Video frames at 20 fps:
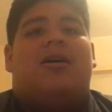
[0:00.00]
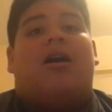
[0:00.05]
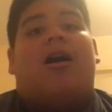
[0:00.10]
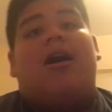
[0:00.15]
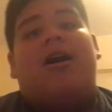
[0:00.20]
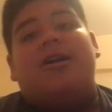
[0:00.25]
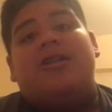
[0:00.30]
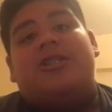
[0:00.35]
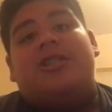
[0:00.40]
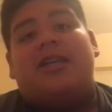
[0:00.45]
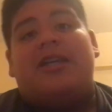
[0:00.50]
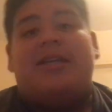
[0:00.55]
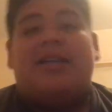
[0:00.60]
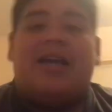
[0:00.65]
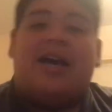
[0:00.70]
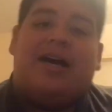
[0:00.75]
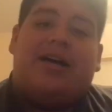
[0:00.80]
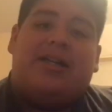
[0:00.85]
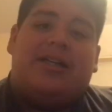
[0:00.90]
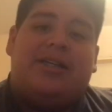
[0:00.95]
RJ
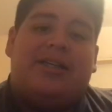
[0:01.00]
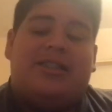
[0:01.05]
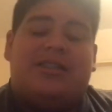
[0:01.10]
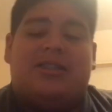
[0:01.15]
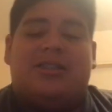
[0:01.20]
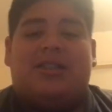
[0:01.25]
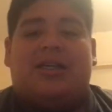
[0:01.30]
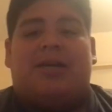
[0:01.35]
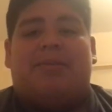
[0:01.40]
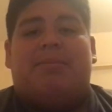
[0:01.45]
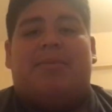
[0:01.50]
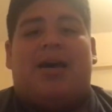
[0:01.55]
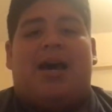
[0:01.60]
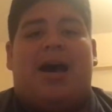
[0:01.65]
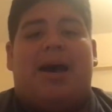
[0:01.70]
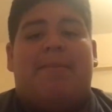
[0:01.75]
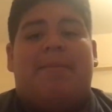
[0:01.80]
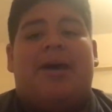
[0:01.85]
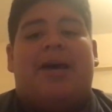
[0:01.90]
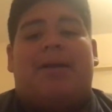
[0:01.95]
and Alex, I met
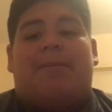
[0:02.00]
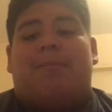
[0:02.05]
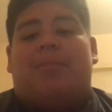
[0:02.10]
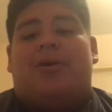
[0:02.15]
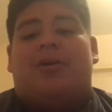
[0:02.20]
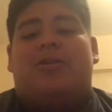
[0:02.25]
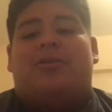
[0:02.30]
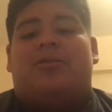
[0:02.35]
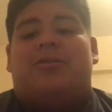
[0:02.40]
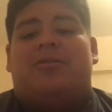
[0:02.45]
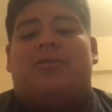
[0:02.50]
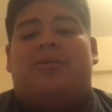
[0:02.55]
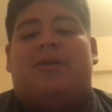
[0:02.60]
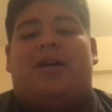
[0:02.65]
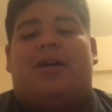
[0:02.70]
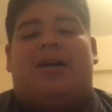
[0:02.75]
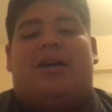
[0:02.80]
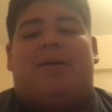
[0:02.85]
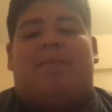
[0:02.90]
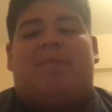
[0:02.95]
I met them both through
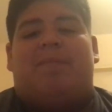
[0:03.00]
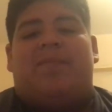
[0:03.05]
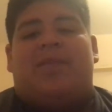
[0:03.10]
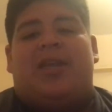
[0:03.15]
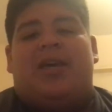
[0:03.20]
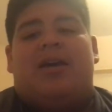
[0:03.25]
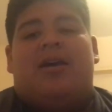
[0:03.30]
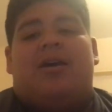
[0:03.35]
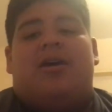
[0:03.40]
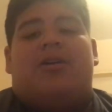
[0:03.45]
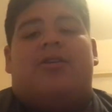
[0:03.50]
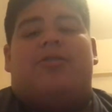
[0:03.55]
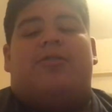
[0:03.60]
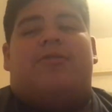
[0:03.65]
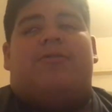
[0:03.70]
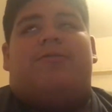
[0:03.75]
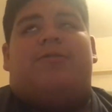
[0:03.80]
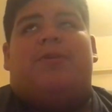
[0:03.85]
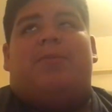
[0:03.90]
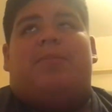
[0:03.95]
uh,
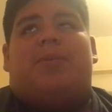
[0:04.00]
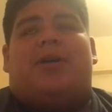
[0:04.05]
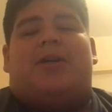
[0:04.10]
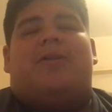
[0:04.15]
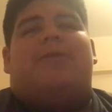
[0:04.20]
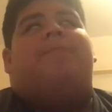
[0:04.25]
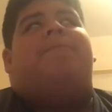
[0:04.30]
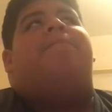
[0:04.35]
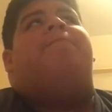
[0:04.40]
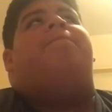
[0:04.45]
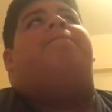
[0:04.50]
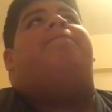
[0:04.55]
through football.